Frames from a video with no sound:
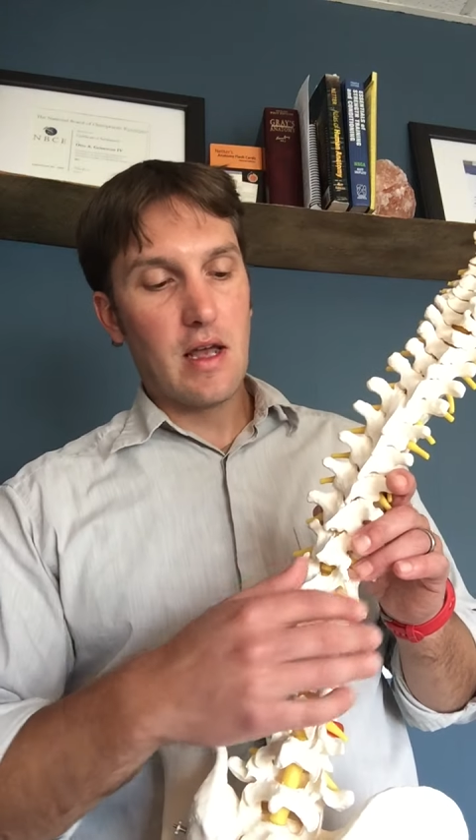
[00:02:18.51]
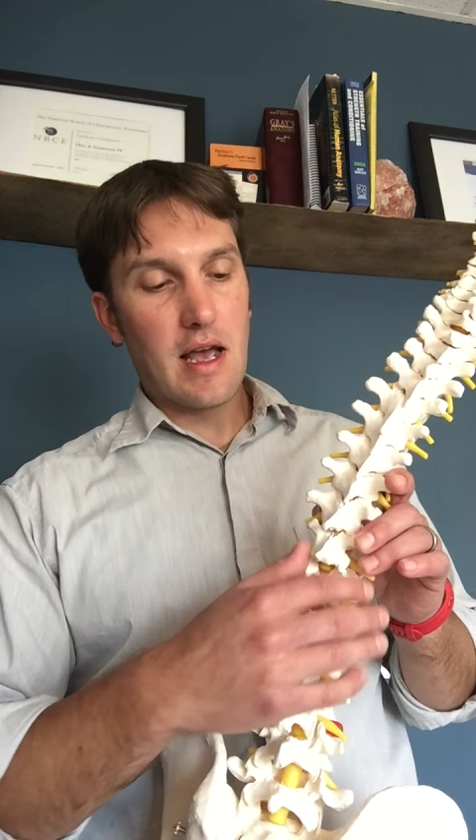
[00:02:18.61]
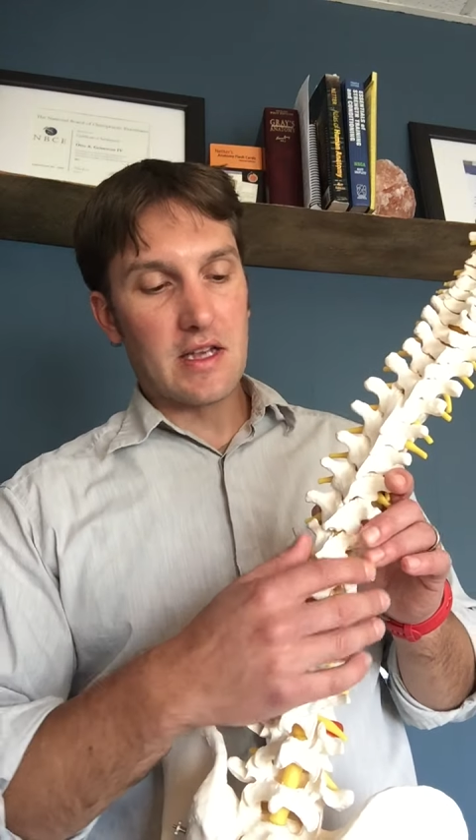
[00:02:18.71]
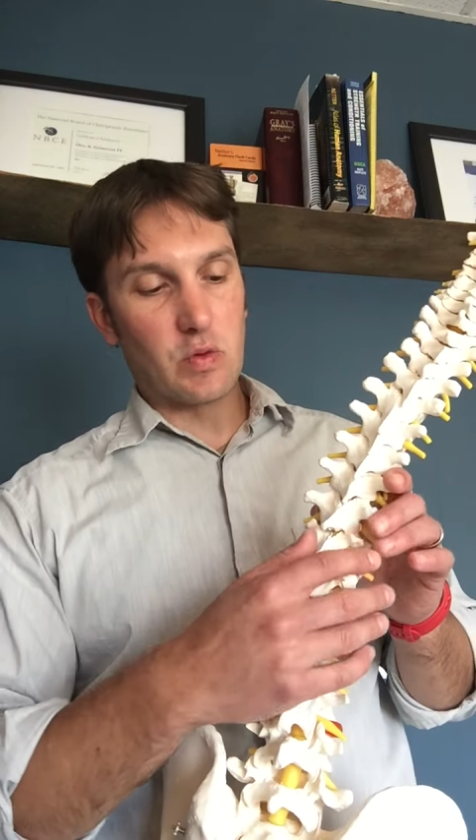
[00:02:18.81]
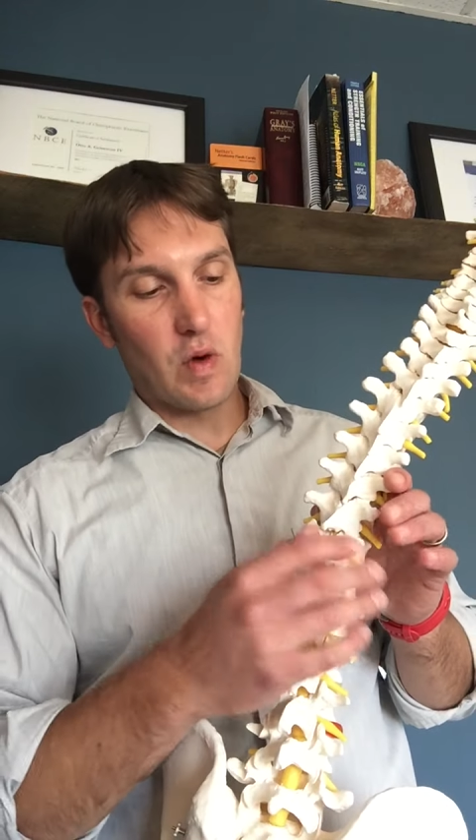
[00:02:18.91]

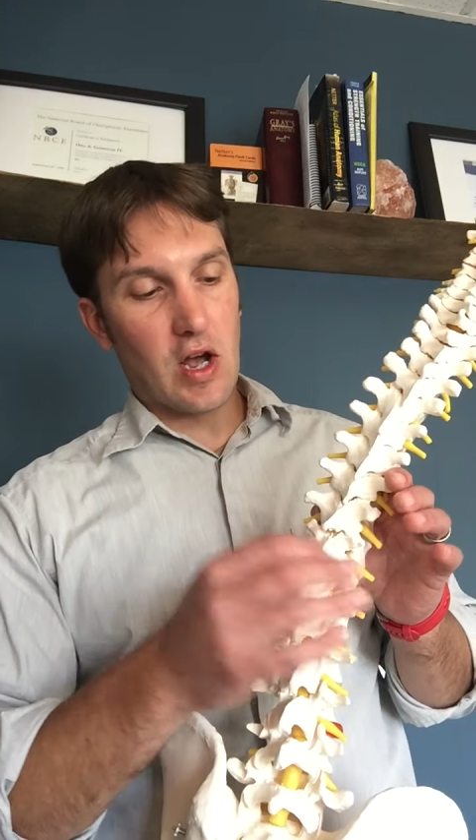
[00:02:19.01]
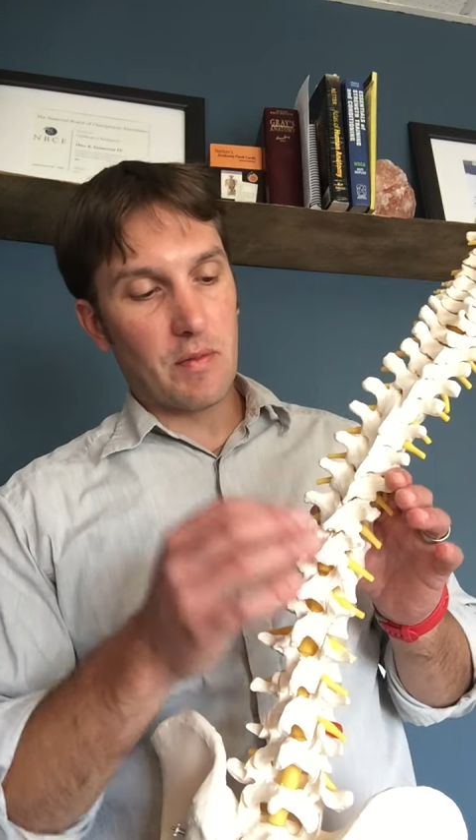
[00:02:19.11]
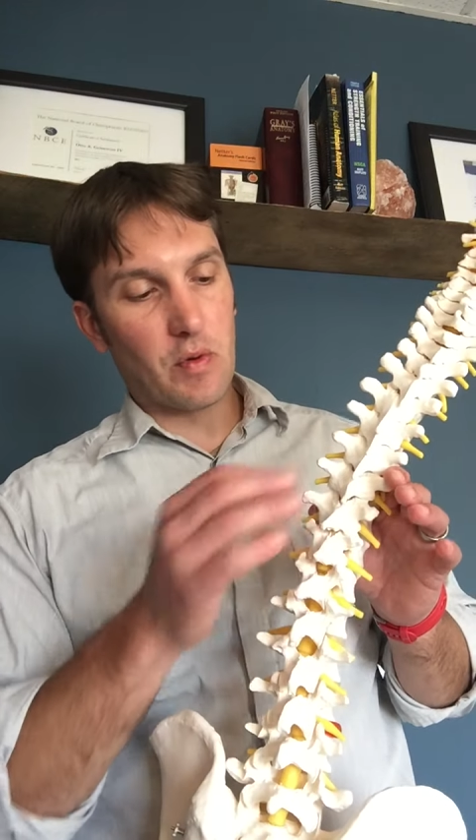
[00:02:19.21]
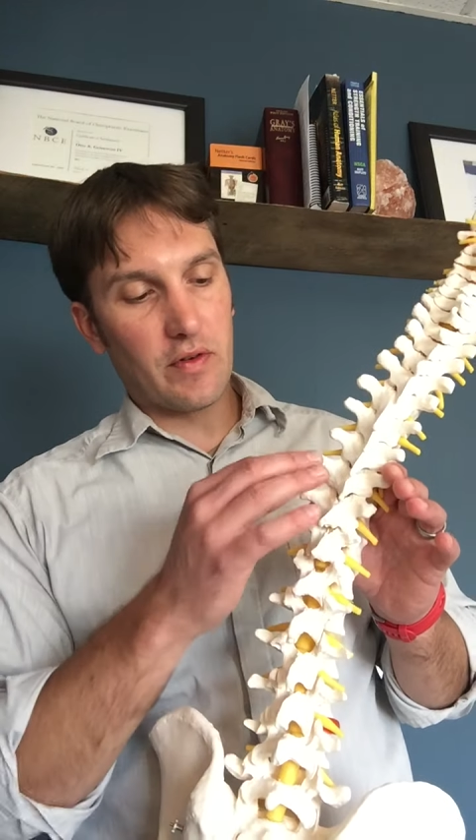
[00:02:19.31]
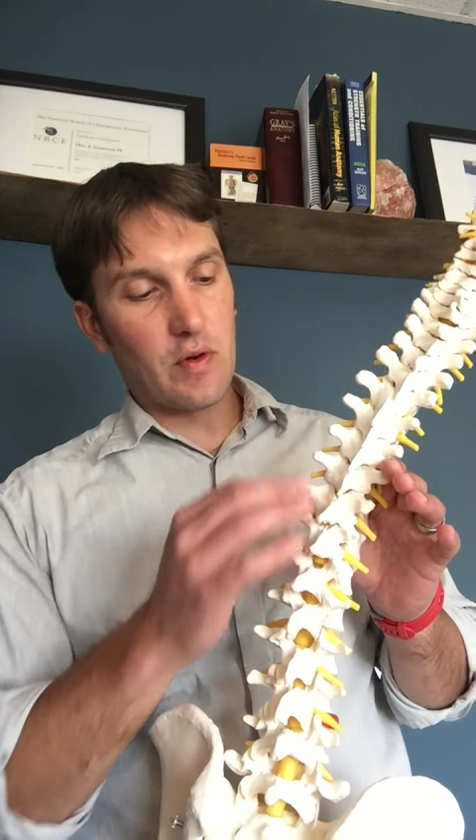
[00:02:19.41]
as well,
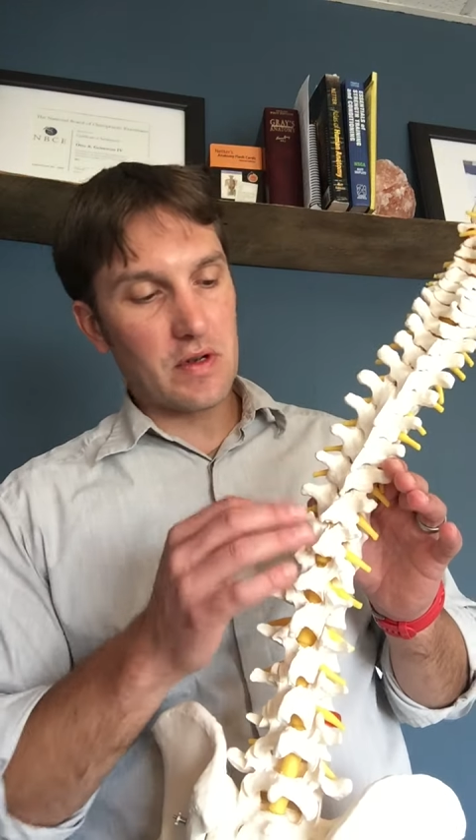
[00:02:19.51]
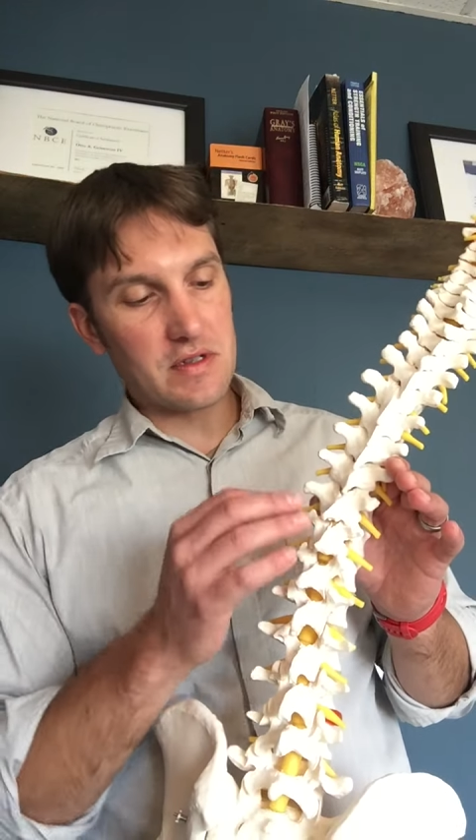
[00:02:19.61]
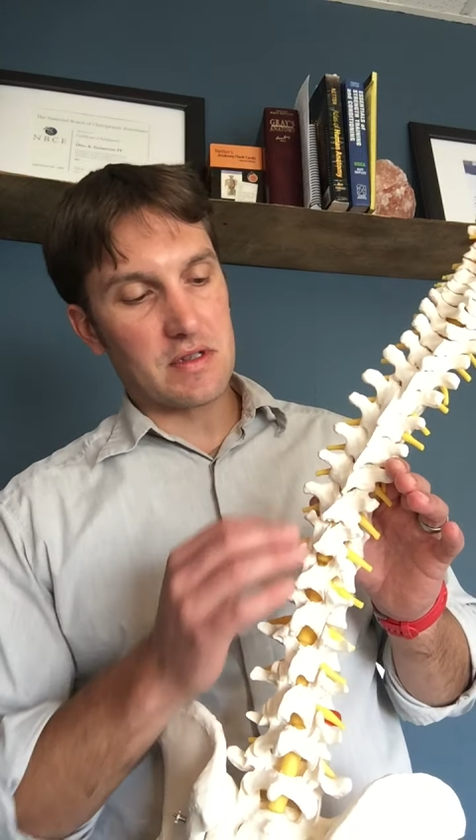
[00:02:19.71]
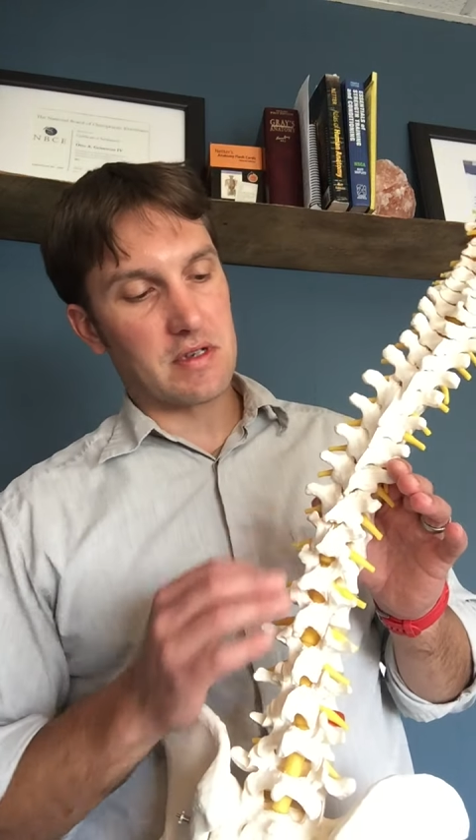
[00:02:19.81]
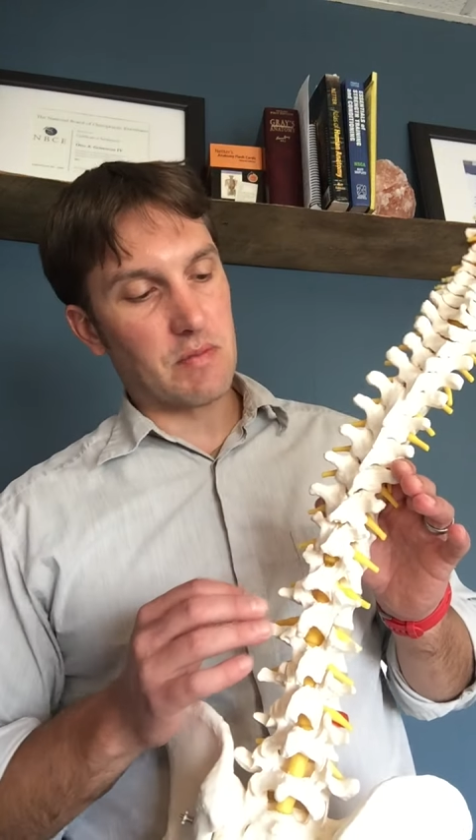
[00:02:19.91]
but we'll focus
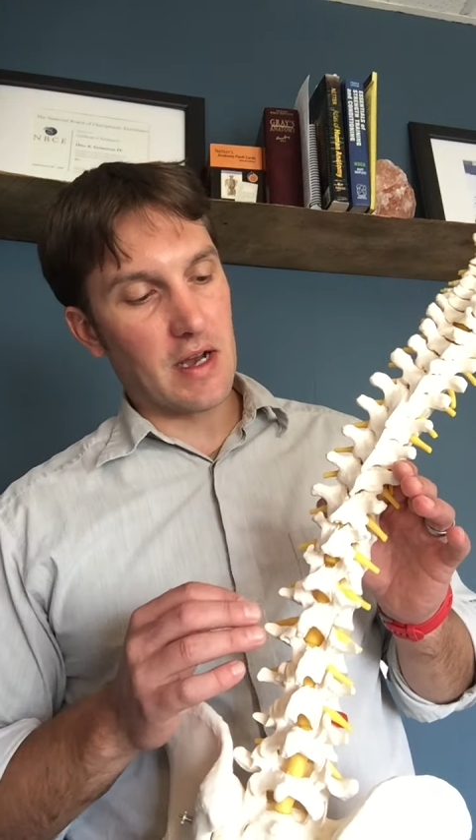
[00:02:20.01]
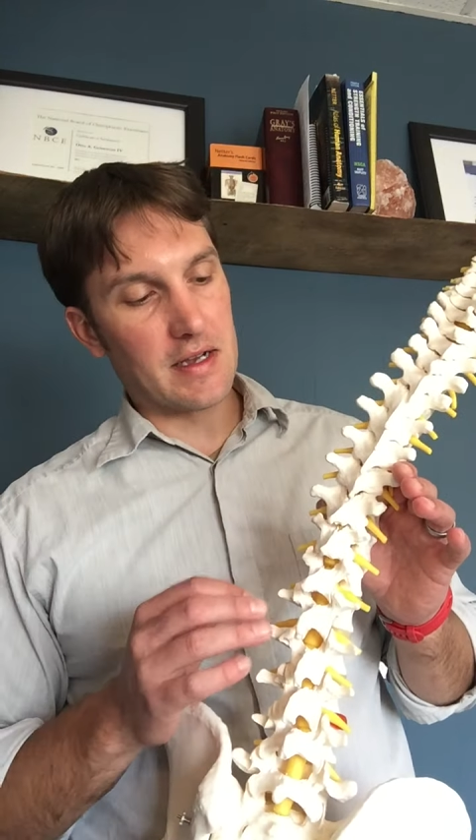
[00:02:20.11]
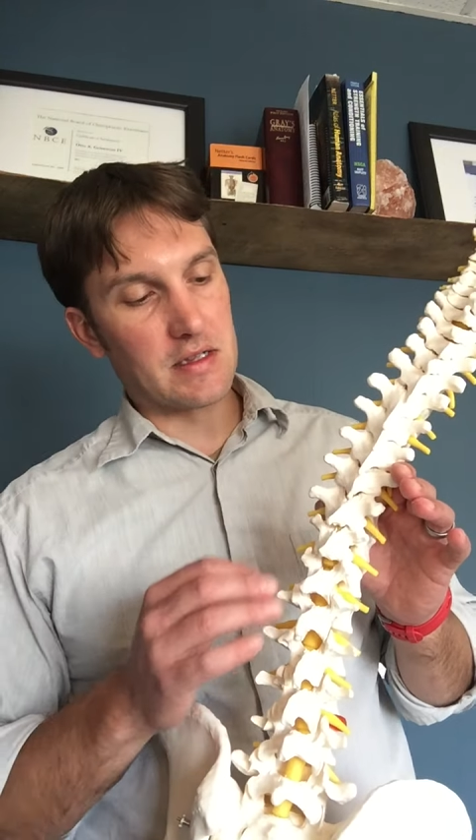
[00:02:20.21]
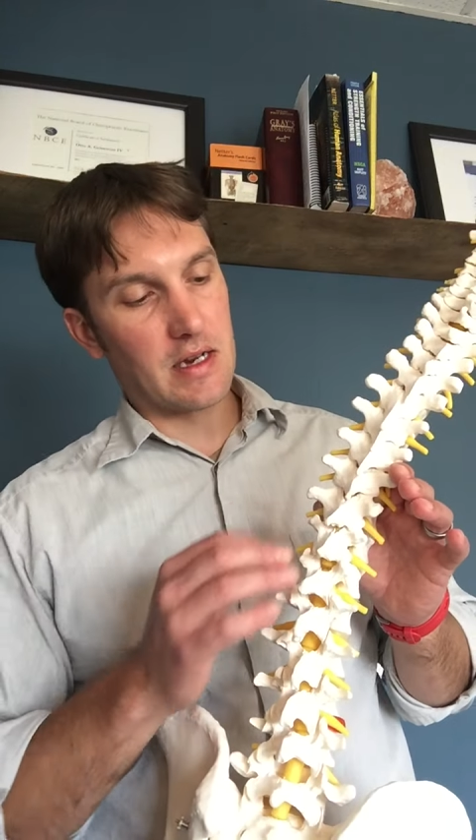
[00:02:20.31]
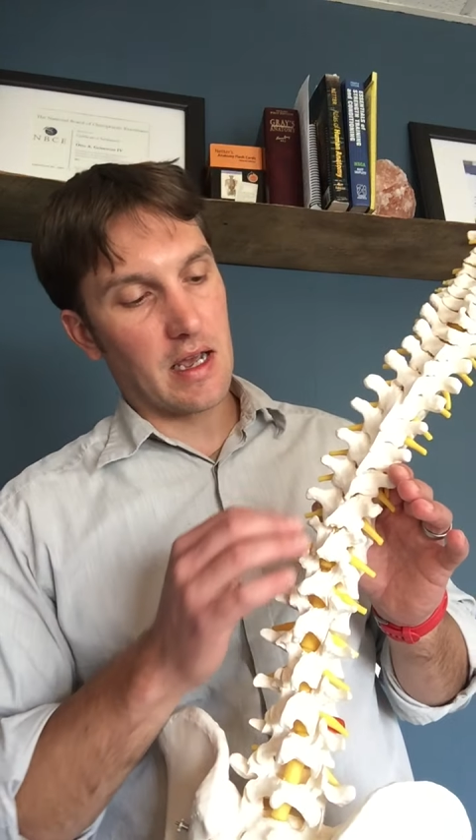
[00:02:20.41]
on the
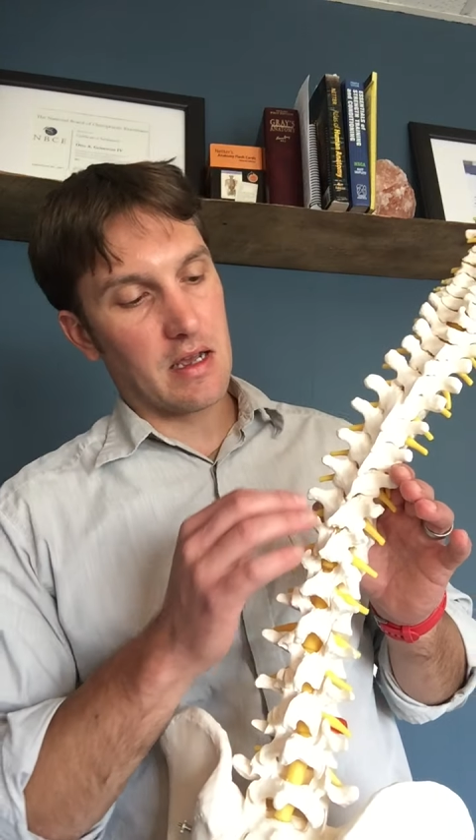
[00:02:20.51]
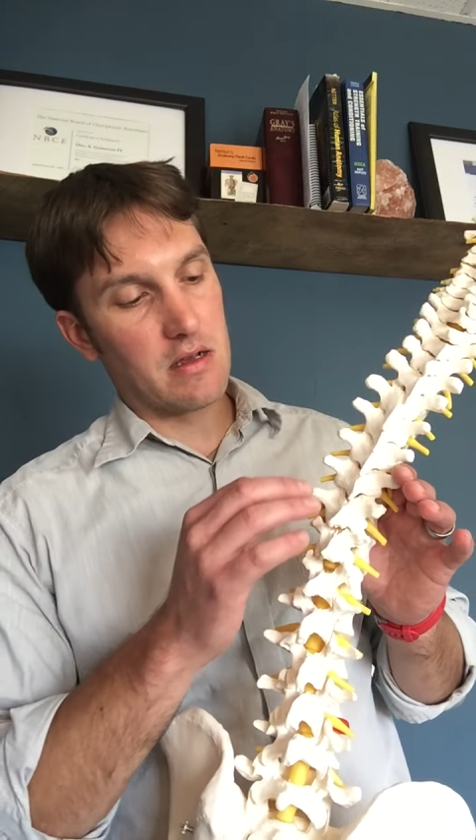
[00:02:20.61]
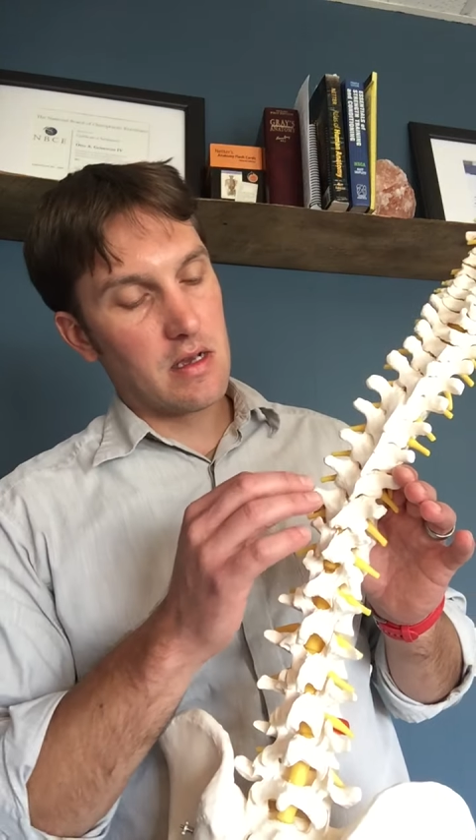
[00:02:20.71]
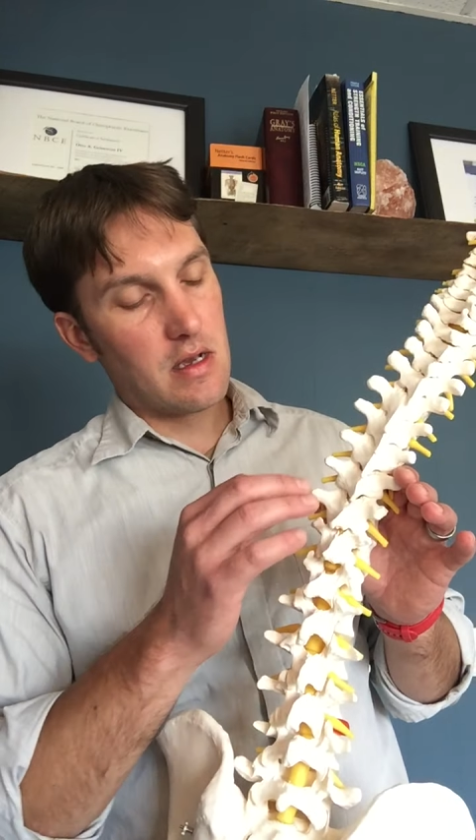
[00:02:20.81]
spine today.